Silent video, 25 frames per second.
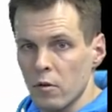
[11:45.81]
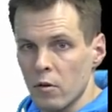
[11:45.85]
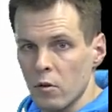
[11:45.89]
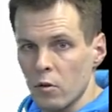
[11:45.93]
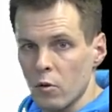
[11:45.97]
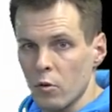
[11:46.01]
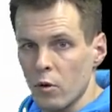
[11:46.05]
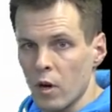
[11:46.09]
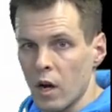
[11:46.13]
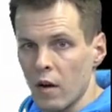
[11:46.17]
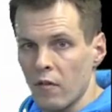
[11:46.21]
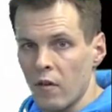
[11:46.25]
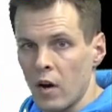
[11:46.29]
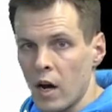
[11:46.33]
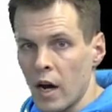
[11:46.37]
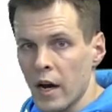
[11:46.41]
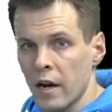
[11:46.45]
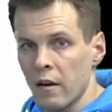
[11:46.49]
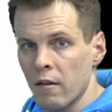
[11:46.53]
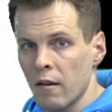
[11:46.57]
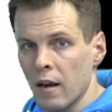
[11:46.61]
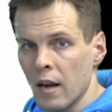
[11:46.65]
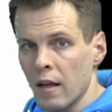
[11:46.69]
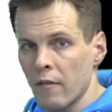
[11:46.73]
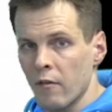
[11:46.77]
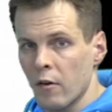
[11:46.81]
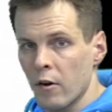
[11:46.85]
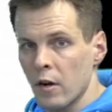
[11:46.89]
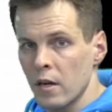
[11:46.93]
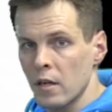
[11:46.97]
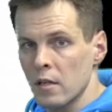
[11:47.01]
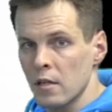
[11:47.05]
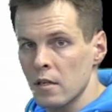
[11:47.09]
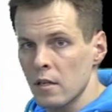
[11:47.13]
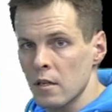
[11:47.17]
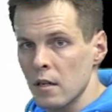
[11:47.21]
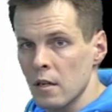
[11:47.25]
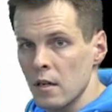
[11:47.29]
who have high
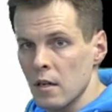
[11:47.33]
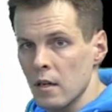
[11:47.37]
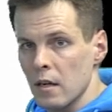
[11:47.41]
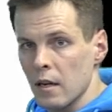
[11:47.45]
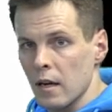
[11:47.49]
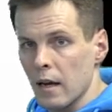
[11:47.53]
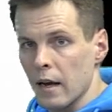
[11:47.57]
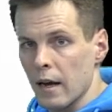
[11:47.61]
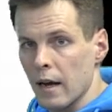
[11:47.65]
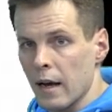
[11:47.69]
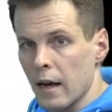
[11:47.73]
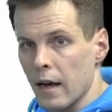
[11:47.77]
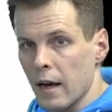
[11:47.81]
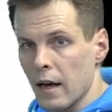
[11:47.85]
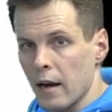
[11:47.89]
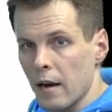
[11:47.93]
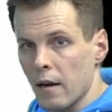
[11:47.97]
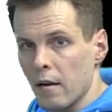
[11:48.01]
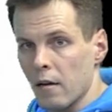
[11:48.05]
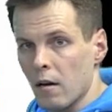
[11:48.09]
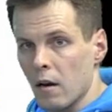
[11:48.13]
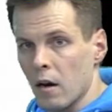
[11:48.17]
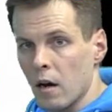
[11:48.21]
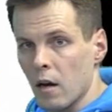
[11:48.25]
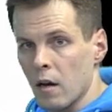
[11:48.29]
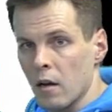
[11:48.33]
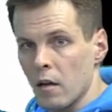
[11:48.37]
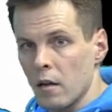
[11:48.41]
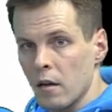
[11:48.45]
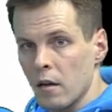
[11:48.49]
leverage and a